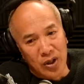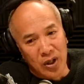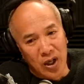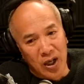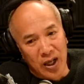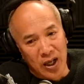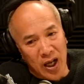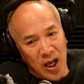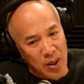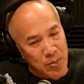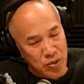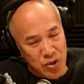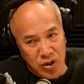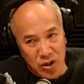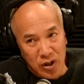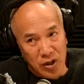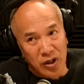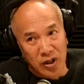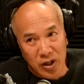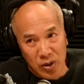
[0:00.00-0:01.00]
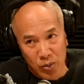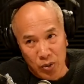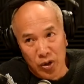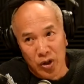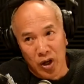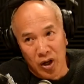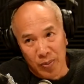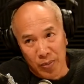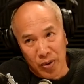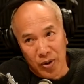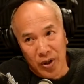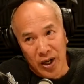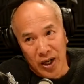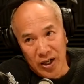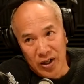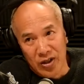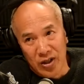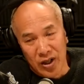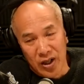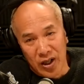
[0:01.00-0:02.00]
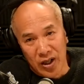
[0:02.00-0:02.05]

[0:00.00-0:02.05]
I absolutely would operate